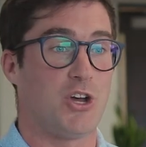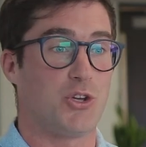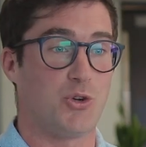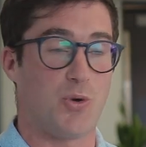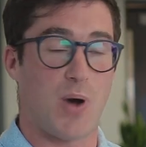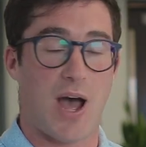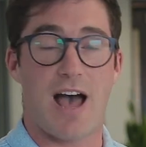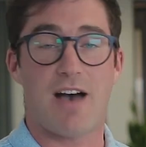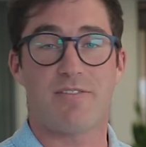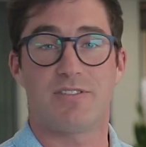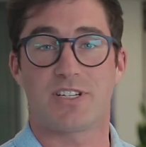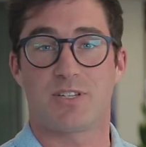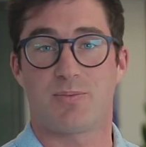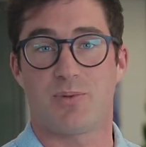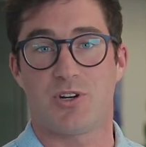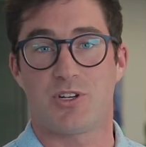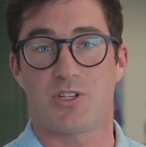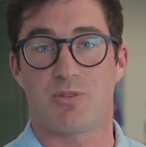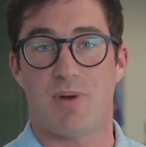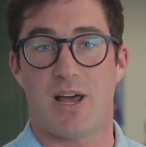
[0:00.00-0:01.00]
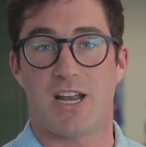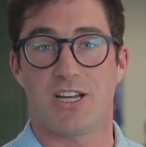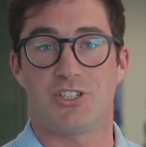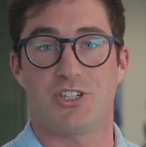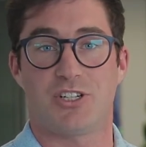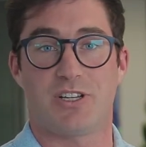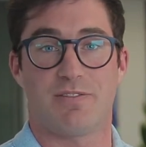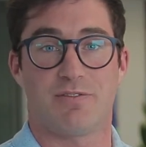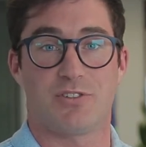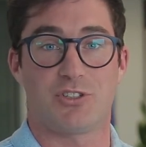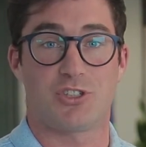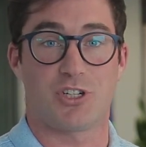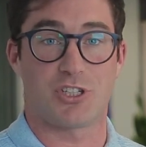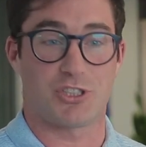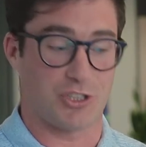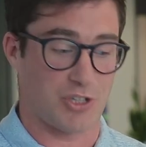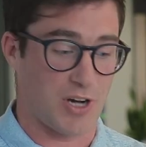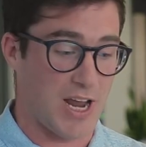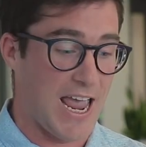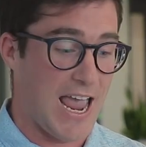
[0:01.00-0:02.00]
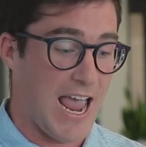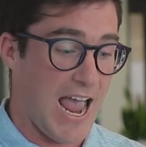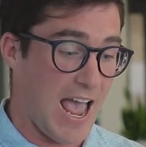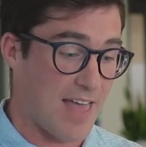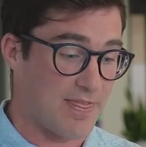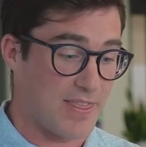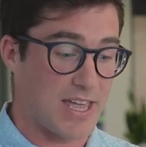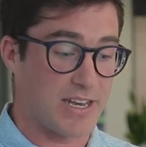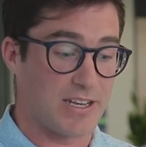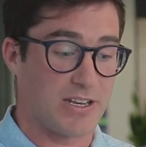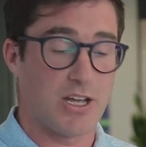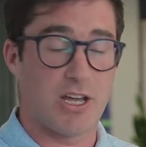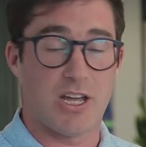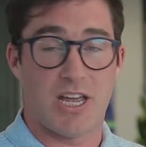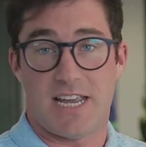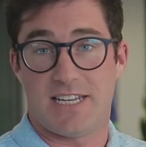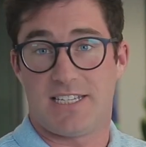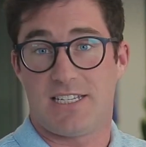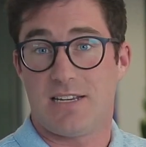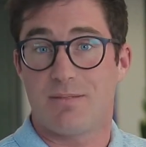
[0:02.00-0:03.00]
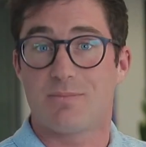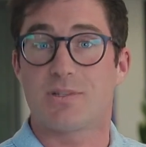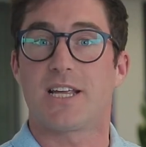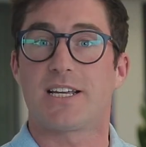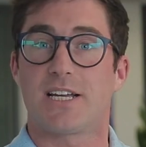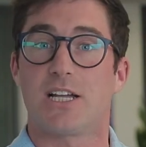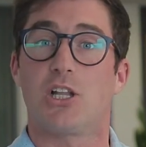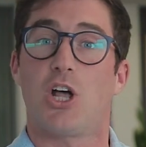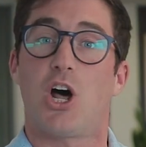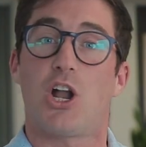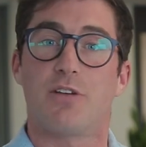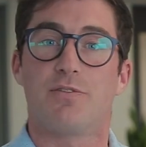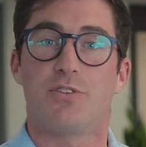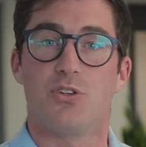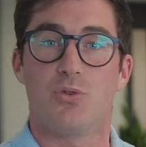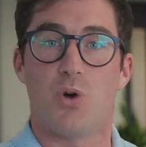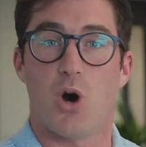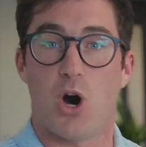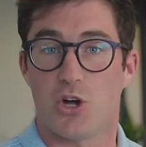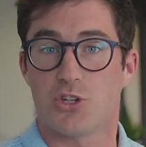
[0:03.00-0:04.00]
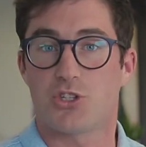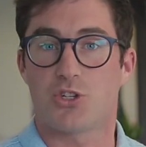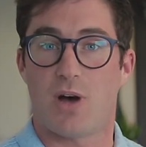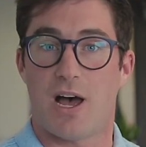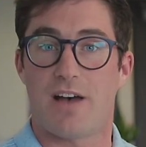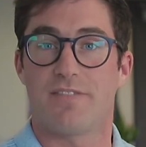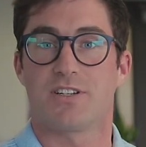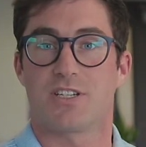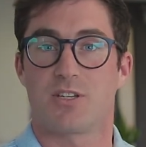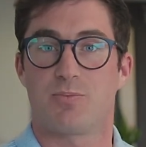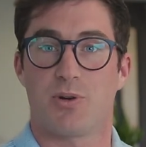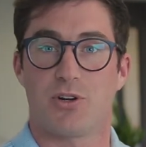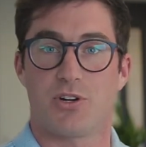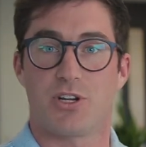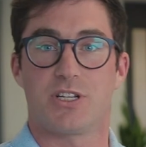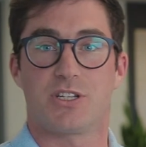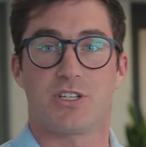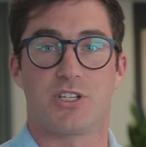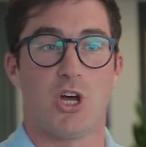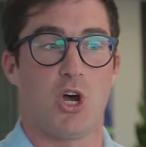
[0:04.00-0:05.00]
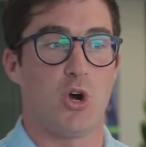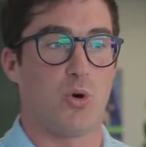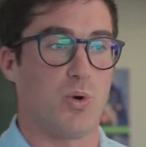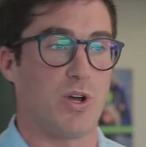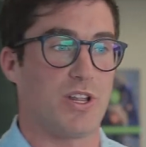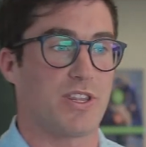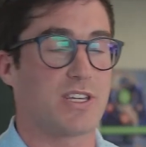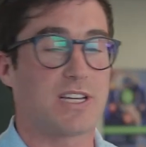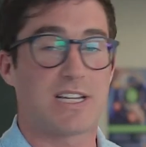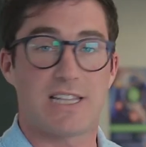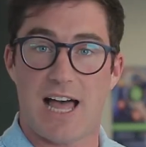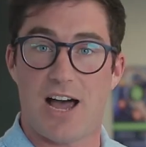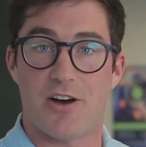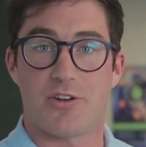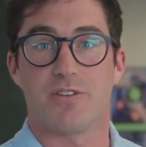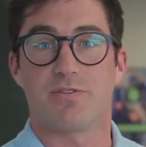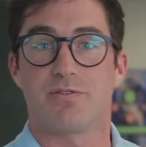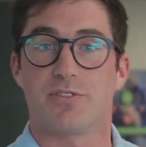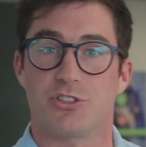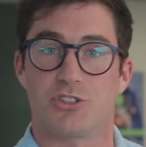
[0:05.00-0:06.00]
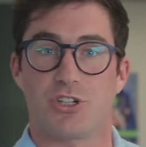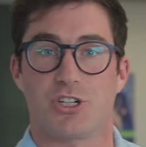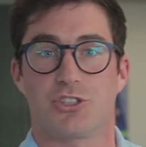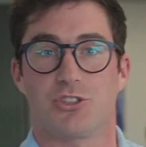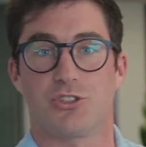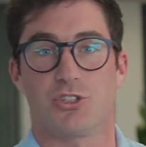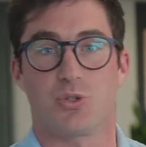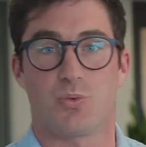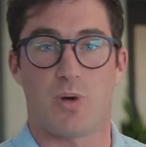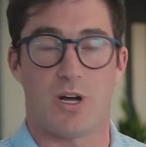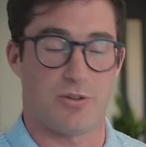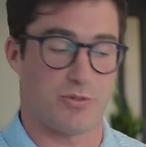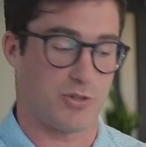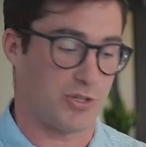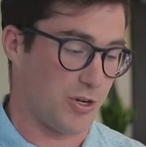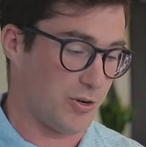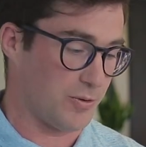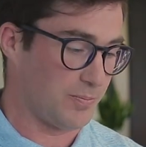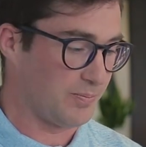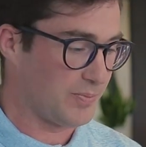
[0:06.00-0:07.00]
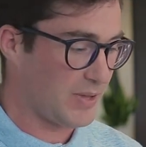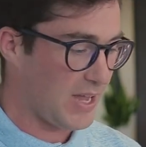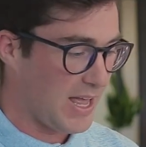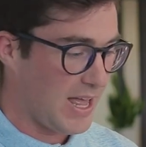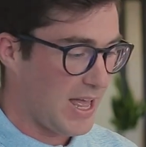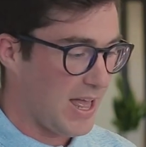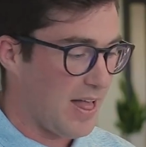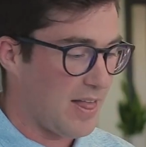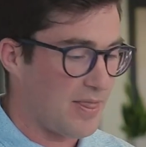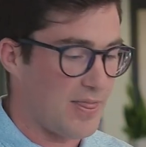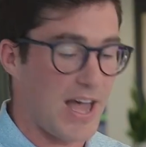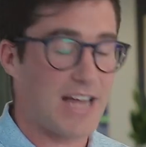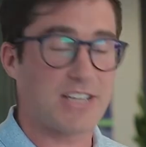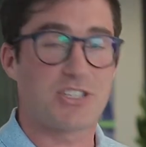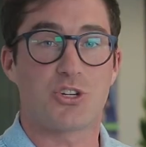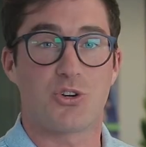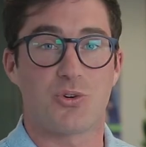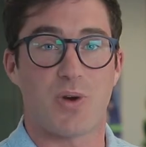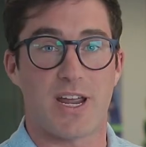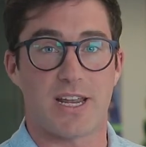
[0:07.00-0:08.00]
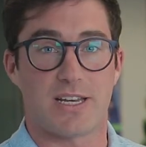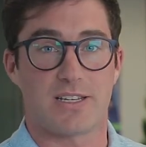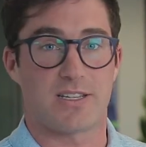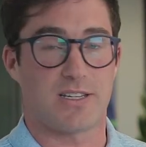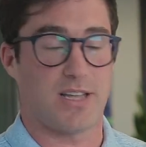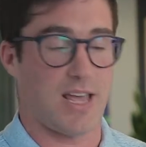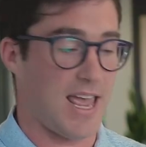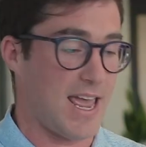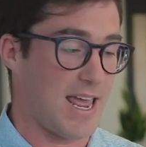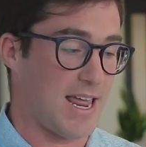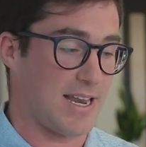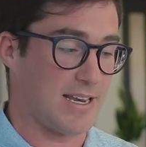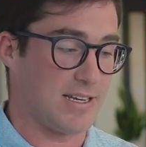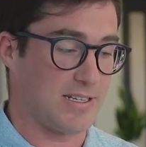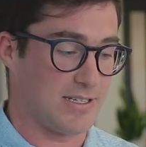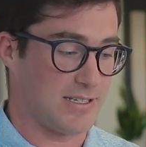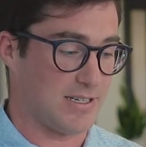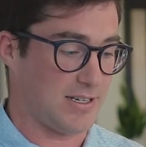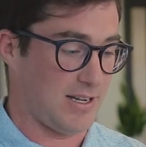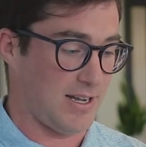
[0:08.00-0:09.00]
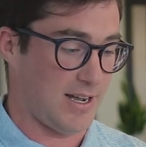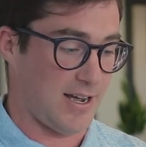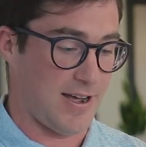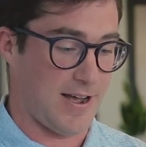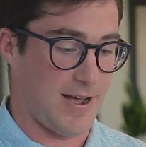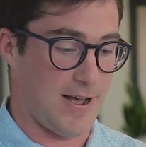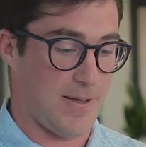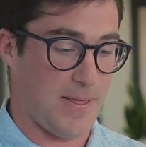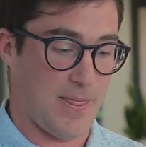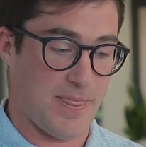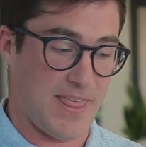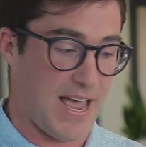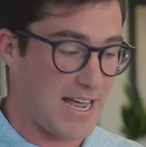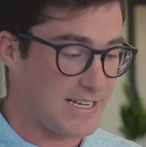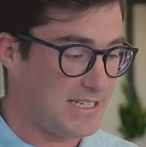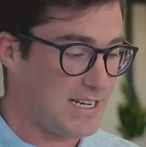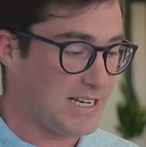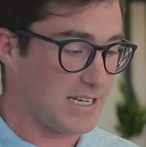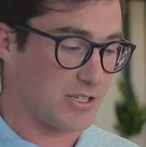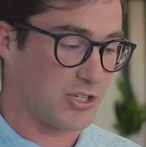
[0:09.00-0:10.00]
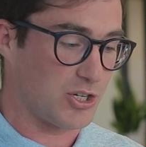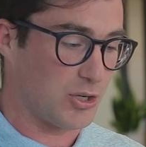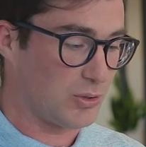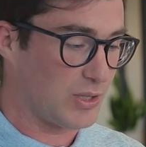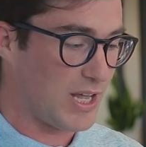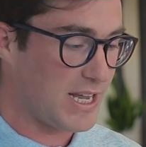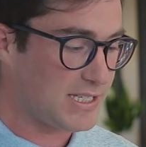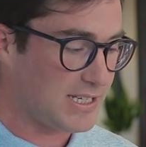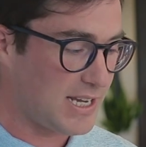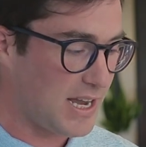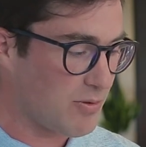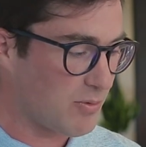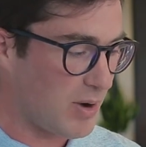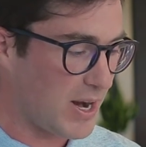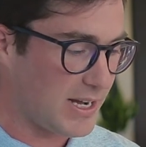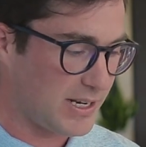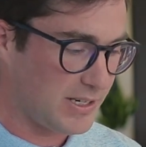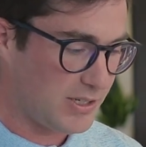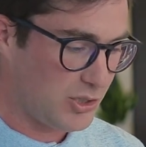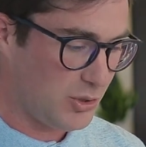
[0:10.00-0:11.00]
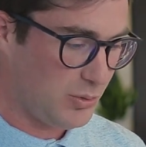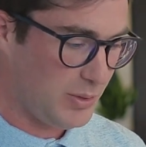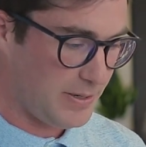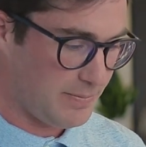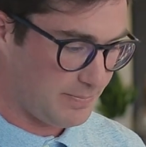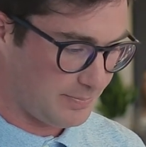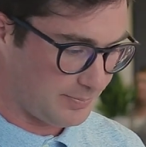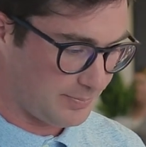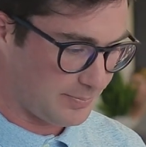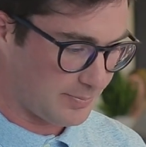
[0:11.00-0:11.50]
you have experience managing infrastructure, and then it seems like a lot of you also have experience with cloud infrastructure as well. So that's great, and that's it. So let's get right into it.